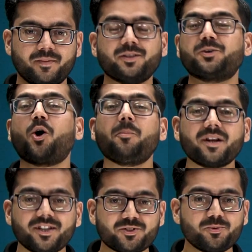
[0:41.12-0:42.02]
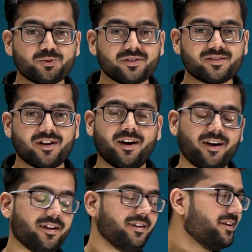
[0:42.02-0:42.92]
And the topic distributions
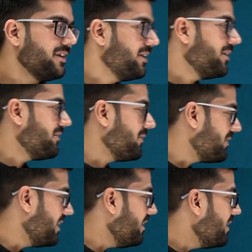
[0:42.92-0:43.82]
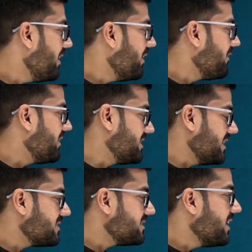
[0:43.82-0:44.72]
are 15
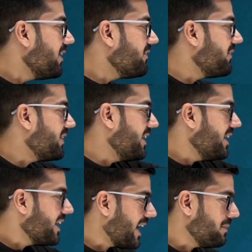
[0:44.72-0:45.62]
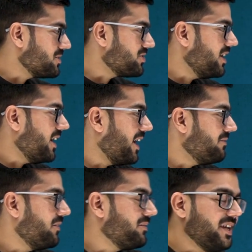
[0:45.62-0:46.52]
physics, 15 chemistry,
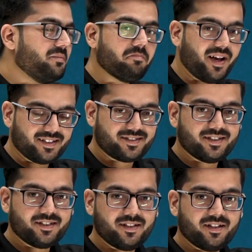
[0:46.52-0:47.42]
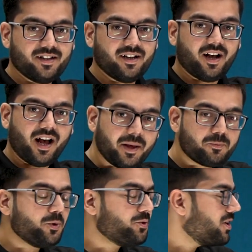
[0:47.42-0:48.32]
and 15 maths. I am
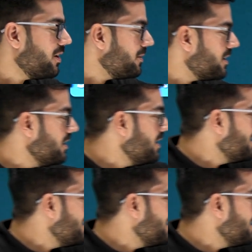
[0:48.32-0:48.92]
going to cover